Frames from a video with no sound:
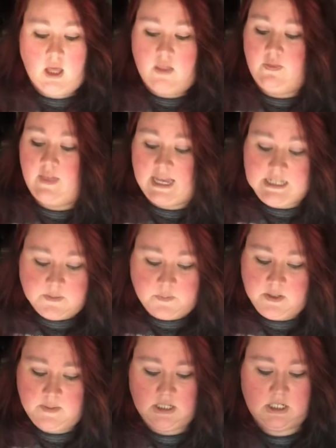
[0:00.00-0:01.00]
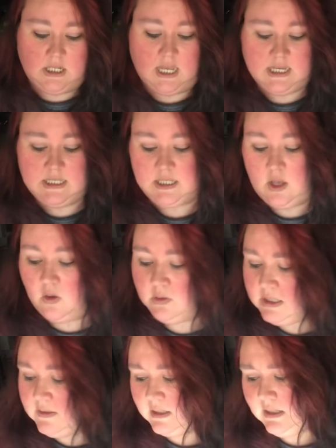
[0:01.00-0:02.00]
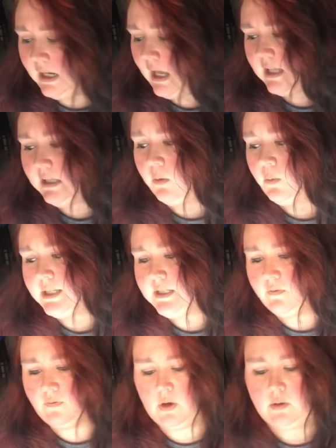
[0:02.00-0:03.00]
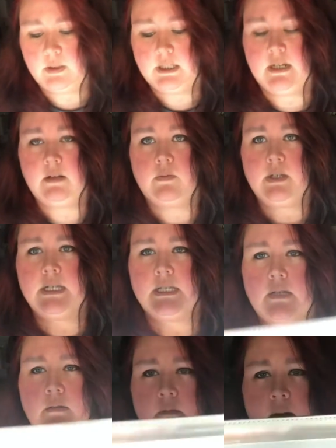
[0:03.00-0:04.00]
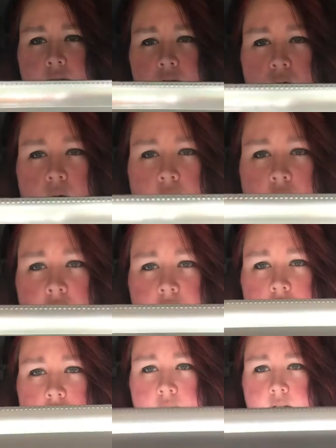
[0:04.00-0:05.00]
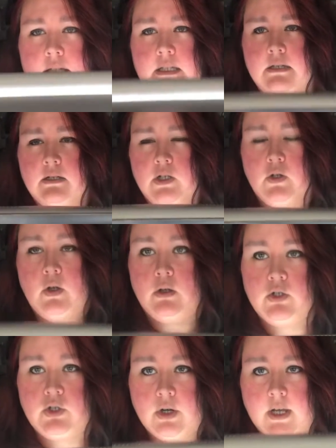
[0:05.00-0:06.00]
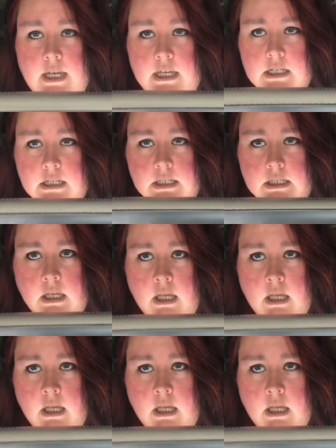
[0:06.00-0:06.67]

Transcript: That's pretty much it, guys. The only thing that I got that wasn't fall related was my store had these trays,